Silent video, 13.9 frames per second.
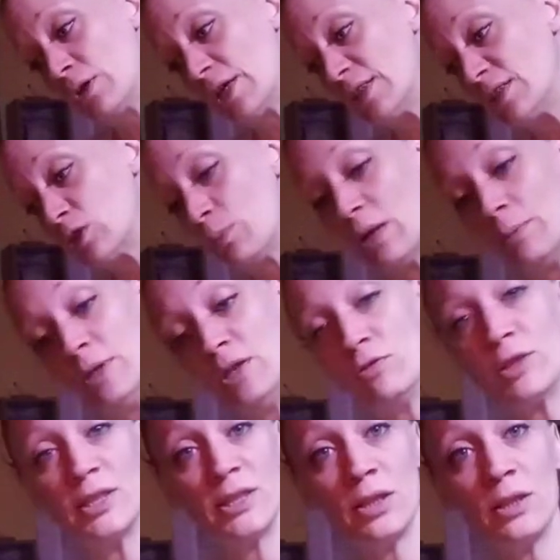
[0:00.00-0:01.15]
Okay, so maybe
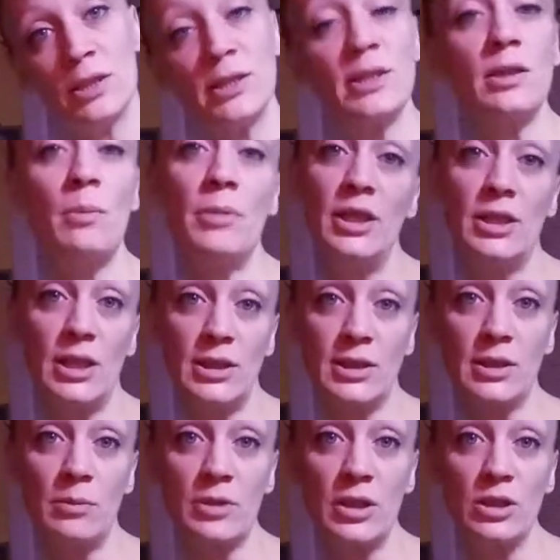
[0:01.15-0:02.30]
recently somebody did
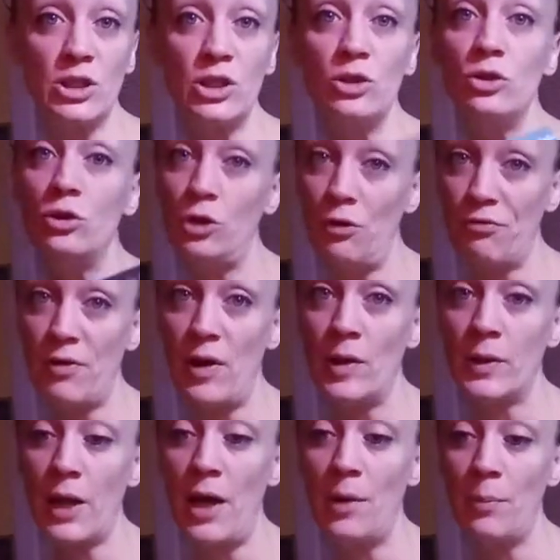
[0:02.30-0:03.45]
something to you, you
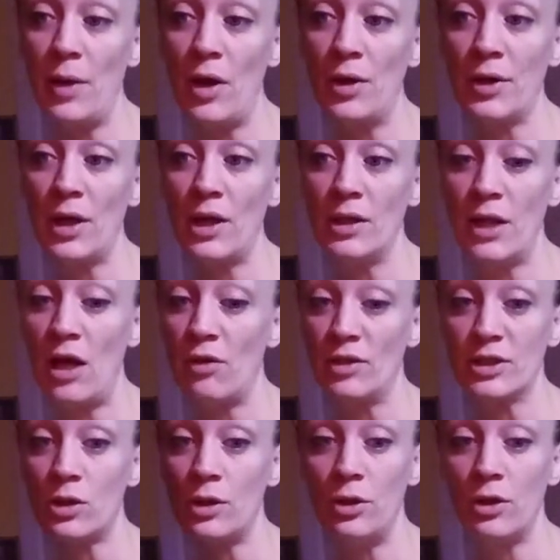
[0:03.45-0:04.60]
found out about it, and now
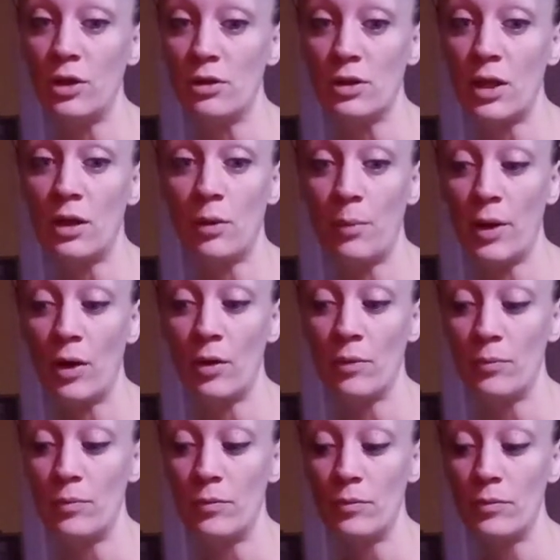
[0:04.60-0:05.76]
that's all you could think about.
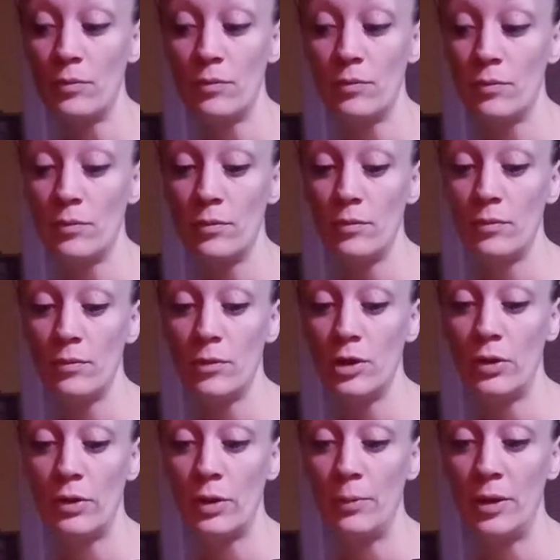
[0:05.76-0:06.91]
You
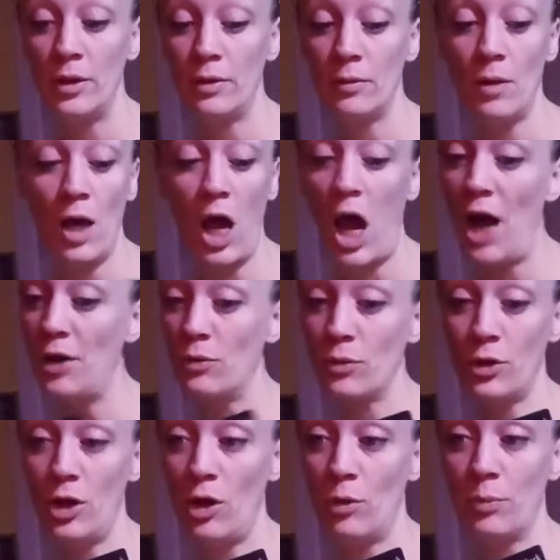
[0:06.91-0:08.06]
know what I mean? I
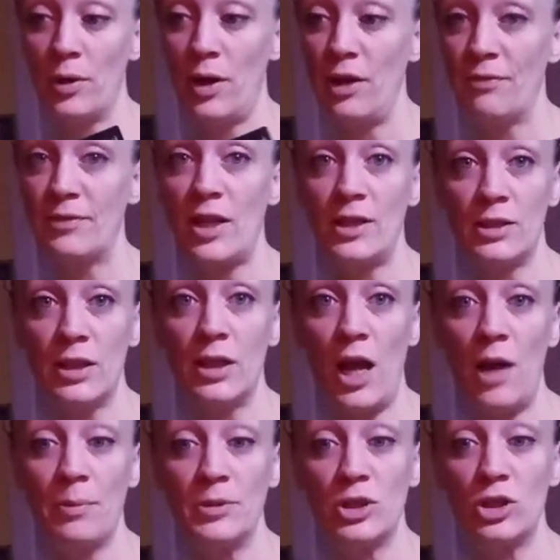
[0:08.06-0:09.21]
don't know. But if that did
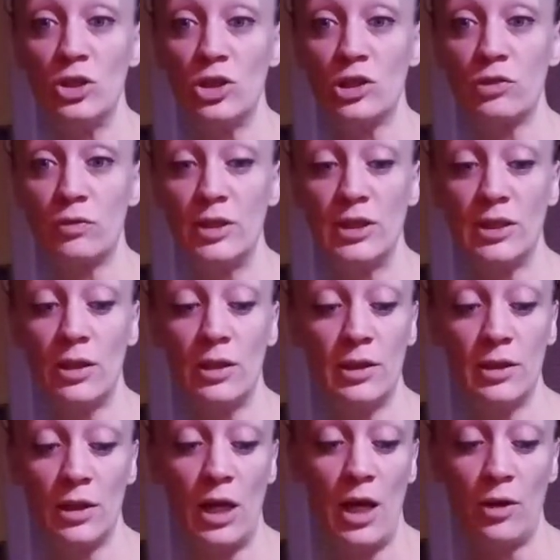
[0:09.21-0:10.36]
happen to you just recently,
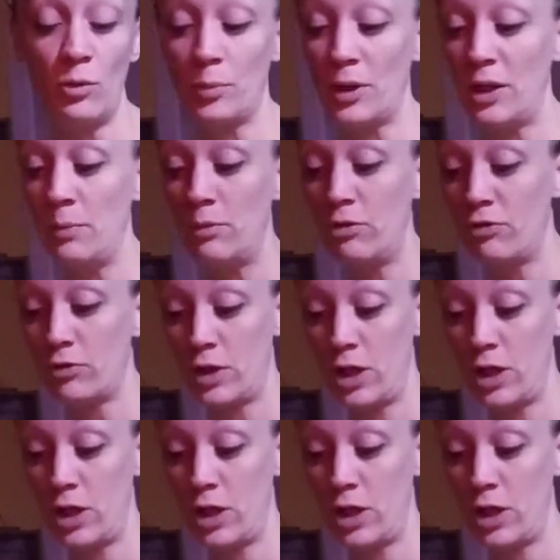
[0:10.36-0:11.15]
then I don't blame you for